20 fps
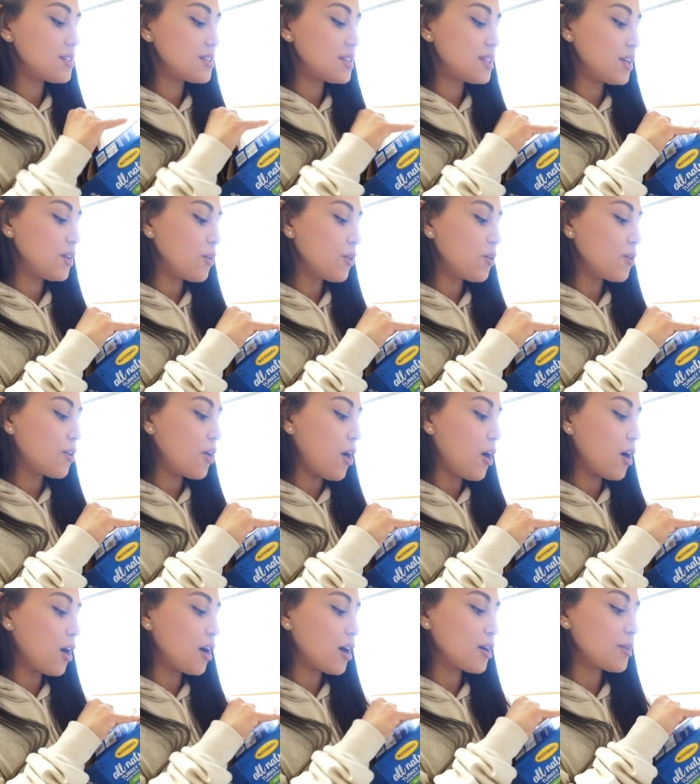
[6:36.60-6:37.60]
zero
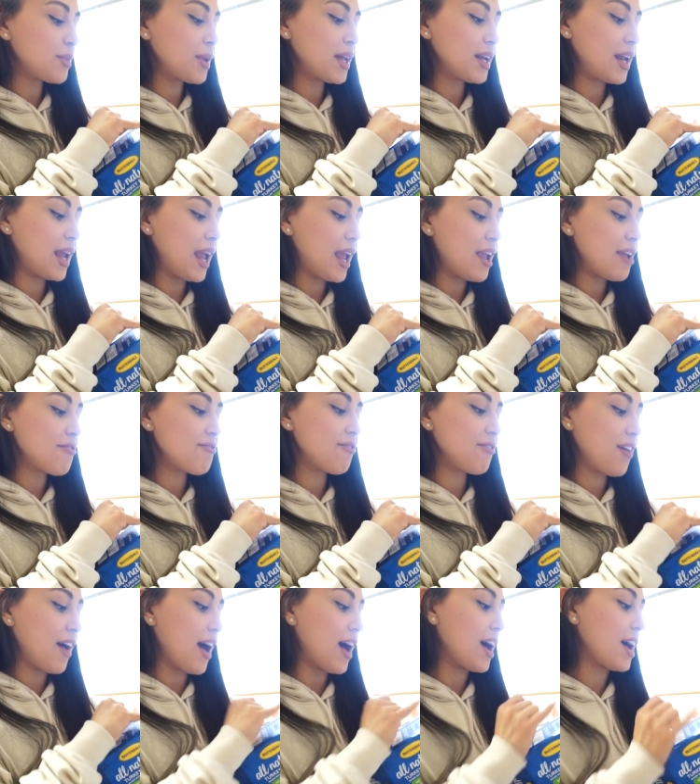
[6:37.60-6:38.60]
carb, and eight
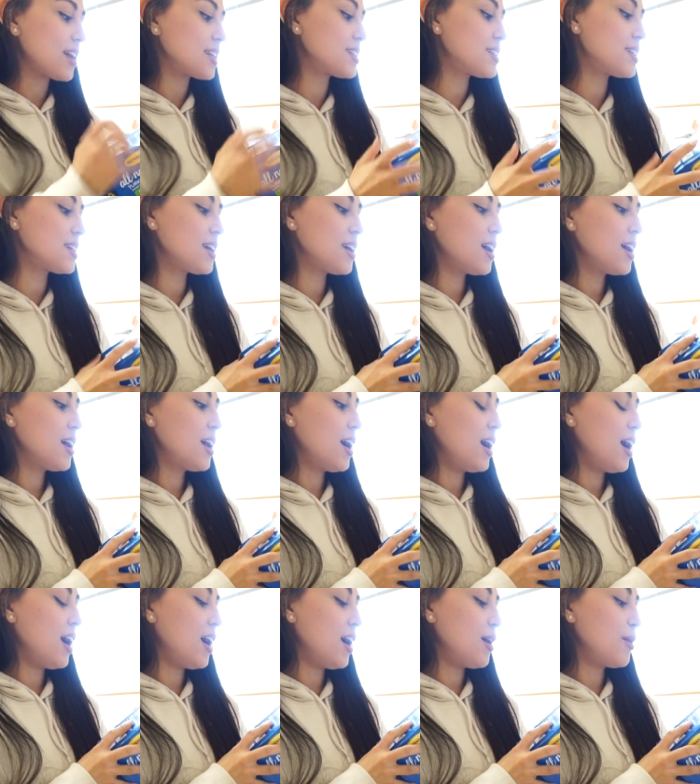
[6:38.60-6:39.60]
fat
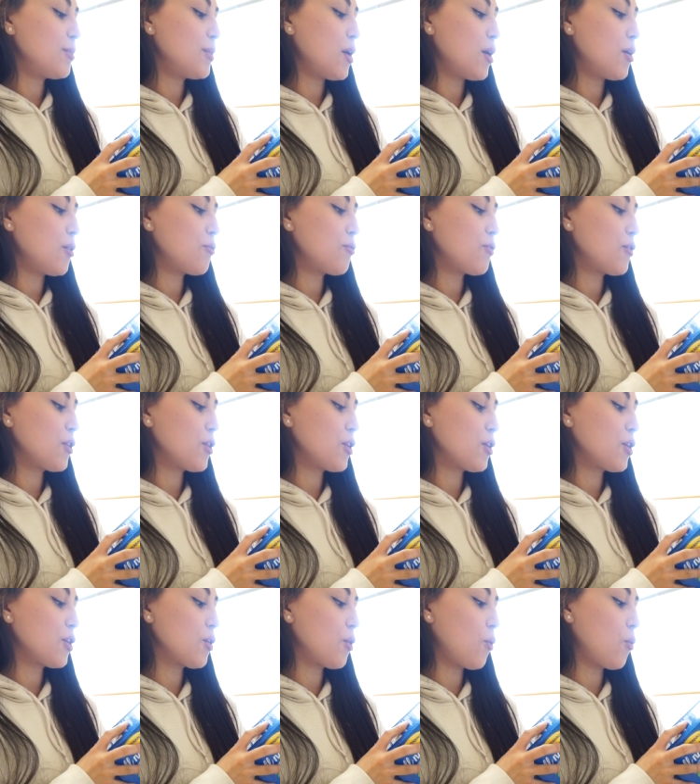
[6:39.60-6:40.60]
um,
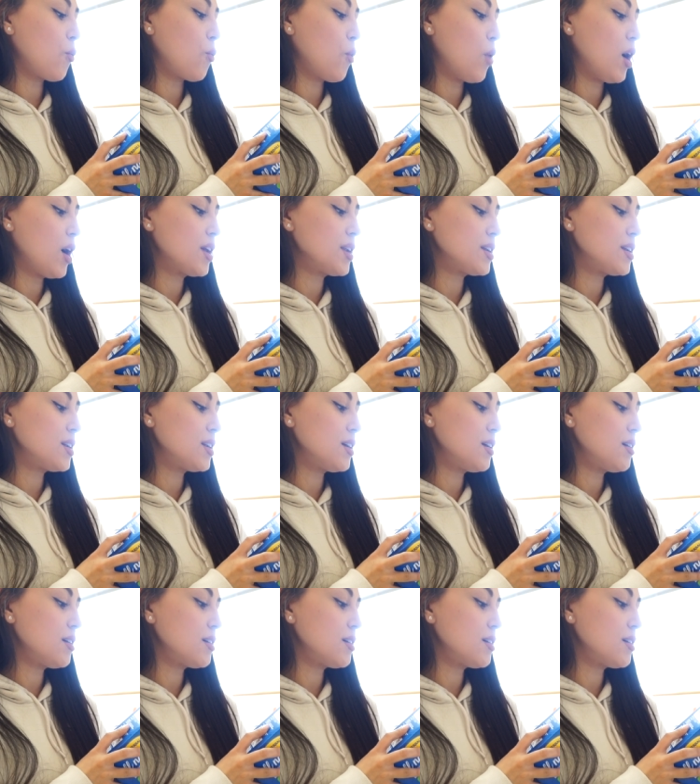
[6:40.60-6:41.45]
for one